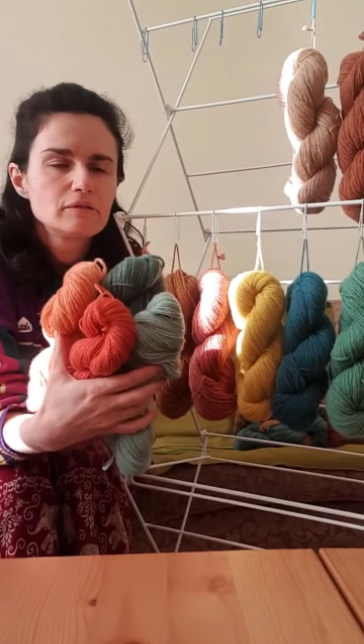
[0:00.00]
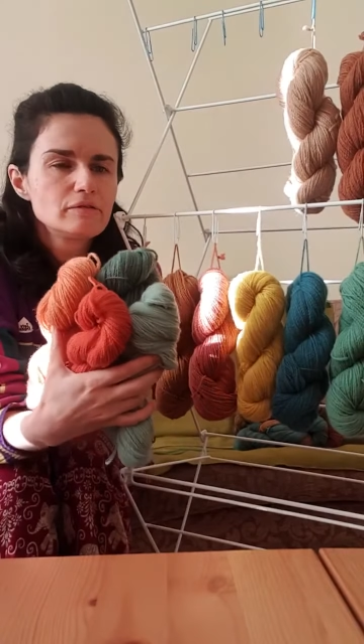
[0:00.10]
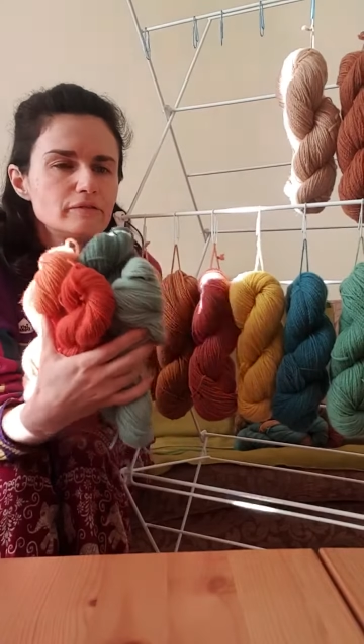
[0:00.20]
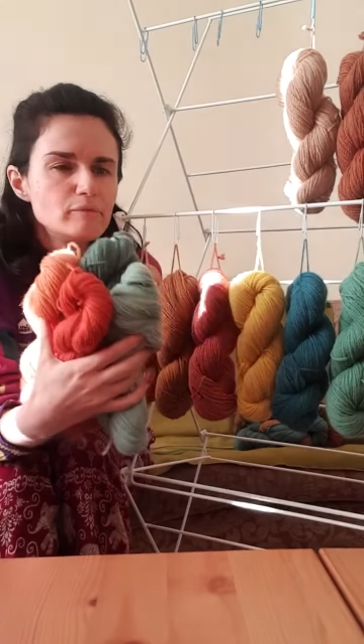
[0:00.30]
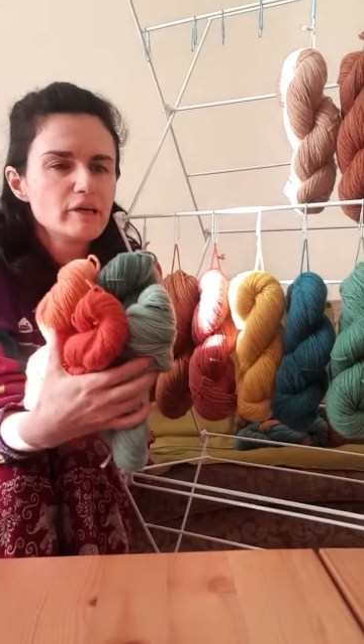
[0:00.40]

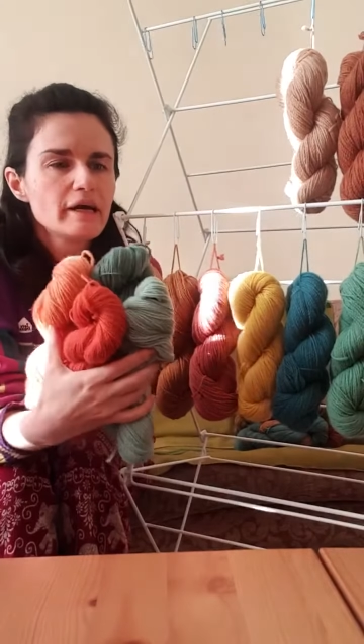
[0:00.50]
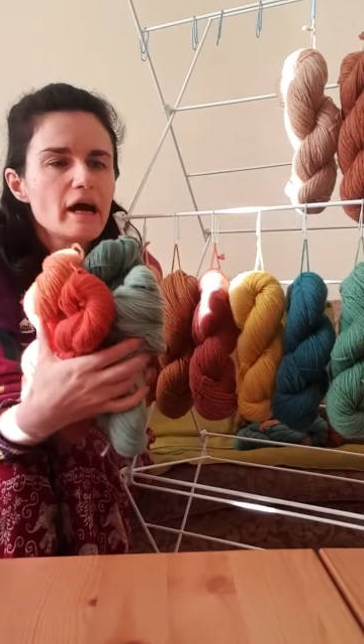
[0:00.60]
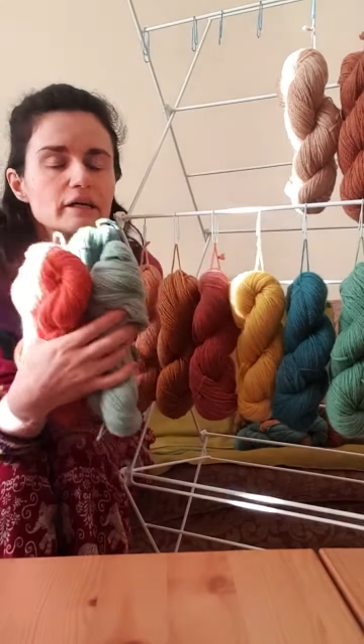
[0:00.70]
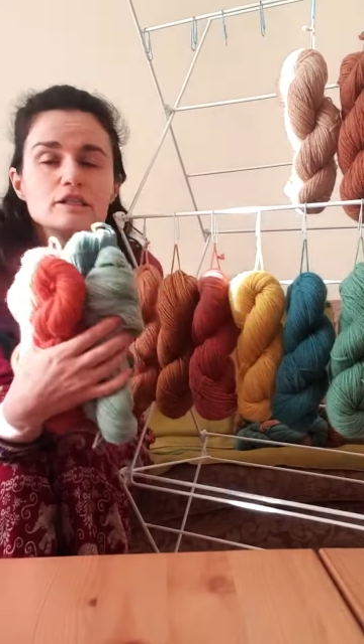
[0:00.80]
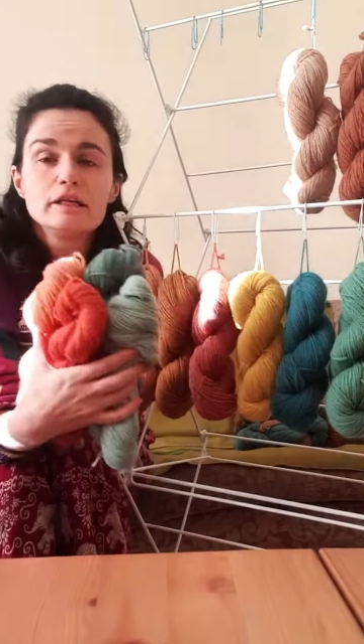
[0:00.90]
for me
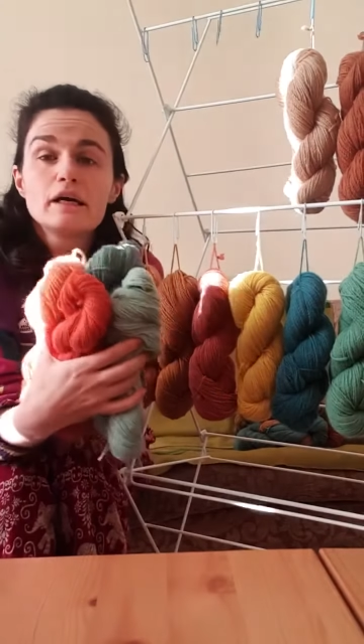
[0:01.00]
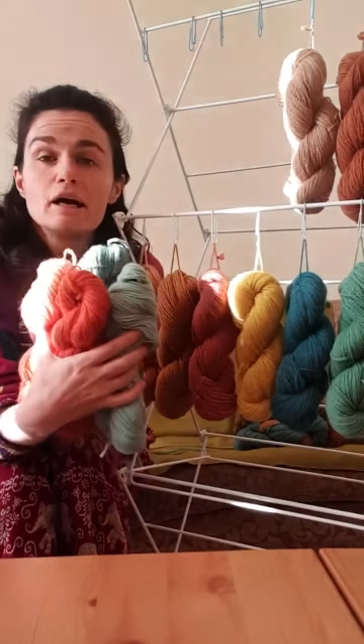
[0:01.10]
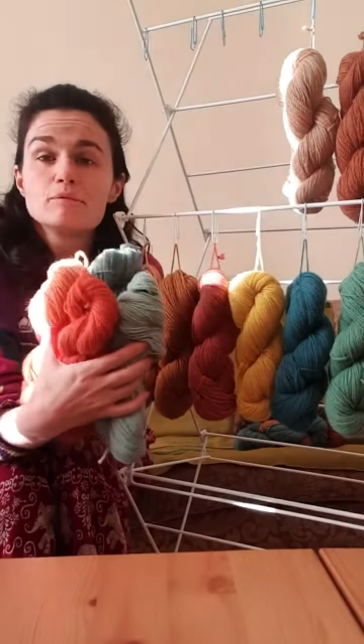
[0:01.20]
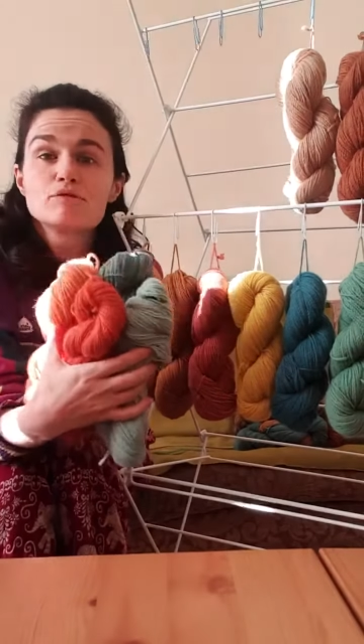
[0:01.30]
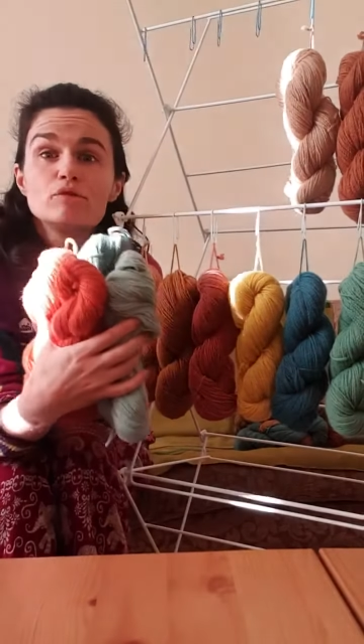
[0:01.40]
actually
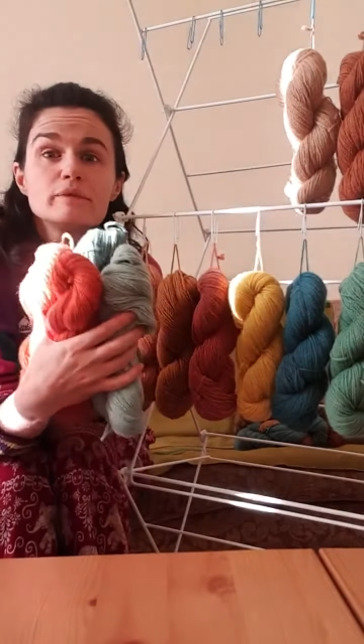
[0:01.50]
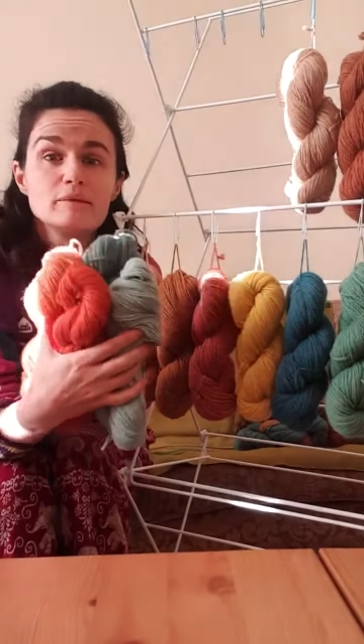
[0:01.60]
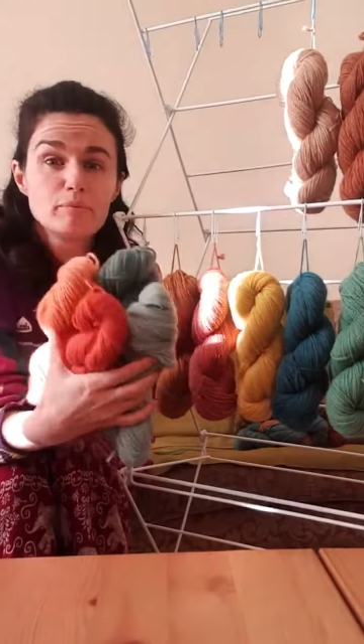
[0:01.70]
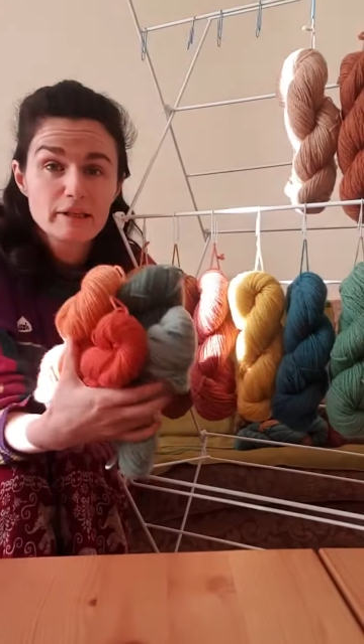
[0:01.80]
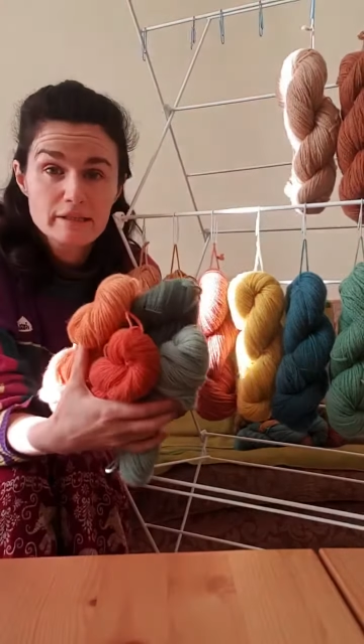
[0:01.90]
comes from
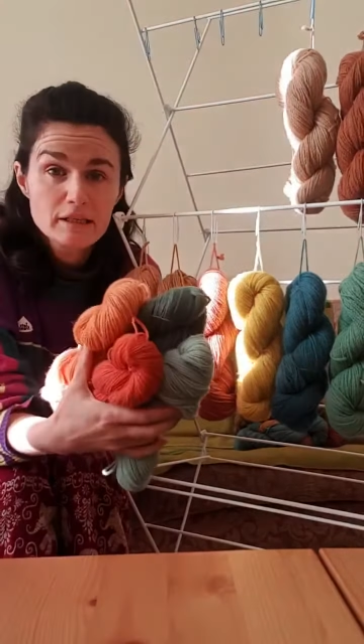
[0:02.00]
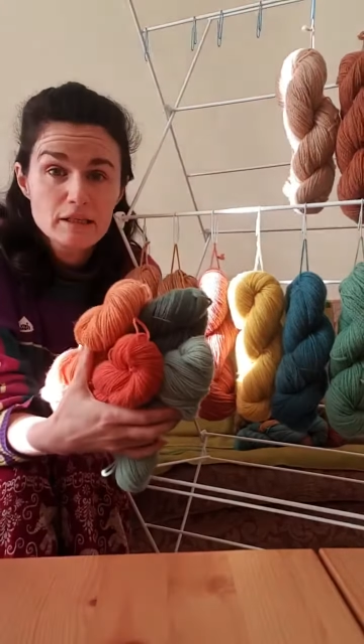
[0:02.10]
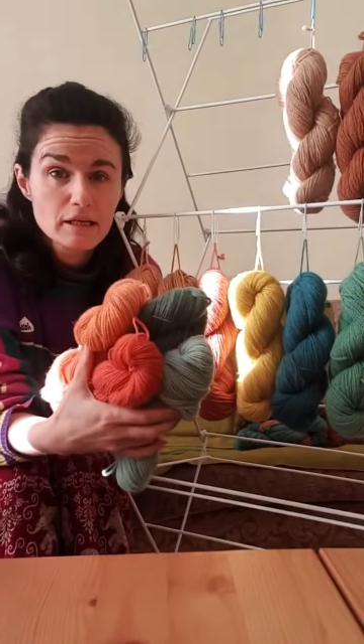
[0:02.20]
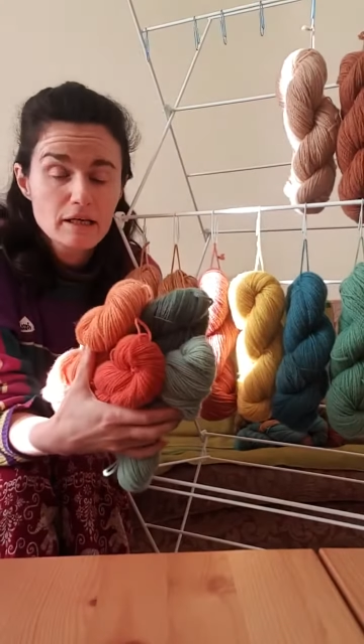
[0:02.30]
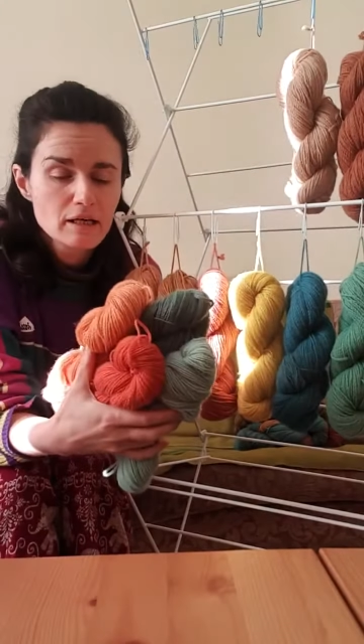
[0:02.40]

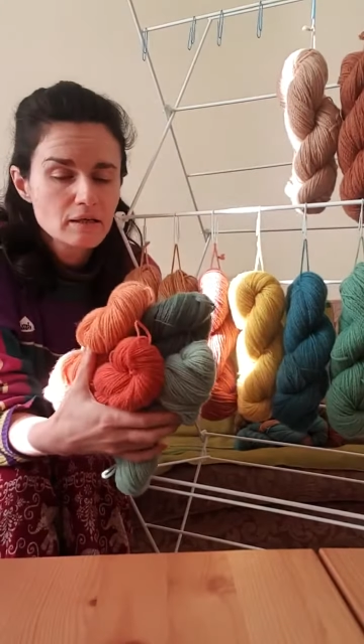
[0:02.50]
simplicity,